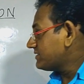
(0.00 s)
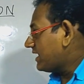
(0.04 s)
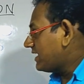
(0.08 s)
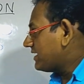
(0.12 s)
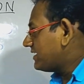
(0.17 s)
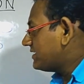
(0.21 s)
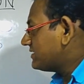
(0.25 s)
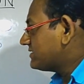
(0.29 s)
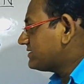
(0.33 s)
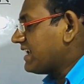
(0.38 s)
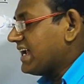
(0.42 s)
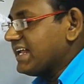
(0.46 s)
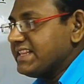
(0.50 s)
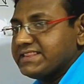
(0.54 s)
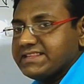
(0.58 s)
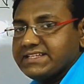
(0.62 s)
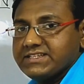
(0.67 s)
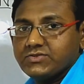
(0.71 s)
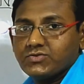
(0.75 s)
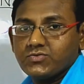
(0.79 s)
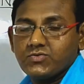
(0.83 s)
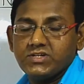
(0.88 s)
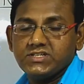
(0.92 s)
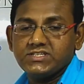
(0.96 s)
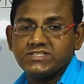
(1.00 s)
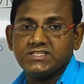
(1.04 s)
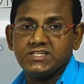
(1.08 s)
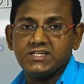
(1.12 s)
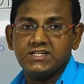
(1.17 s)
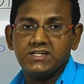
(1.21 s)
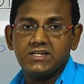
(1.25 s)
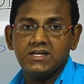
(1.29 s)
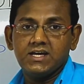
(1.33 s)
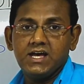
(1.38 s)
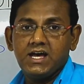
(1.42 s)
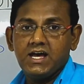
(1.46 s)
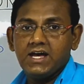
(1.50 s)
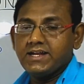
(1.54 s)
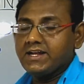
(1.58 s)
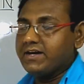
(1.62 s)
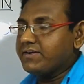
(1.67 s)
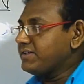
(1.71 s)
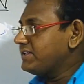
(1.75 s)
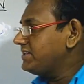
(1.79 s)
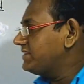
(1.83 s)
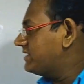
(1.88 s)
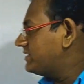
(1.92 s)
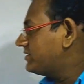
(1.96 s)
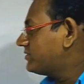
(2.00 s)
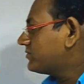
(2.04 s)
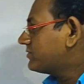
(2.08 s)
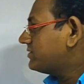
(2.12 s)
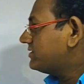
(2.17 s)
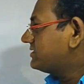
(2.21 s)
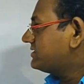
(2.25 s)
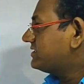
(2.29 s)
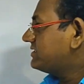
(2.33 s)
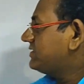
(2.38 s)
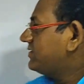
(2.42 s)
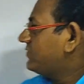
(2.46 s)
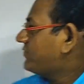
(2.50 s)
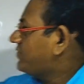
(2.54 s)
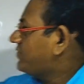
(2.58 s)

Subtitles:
understand this question. Now in this question, the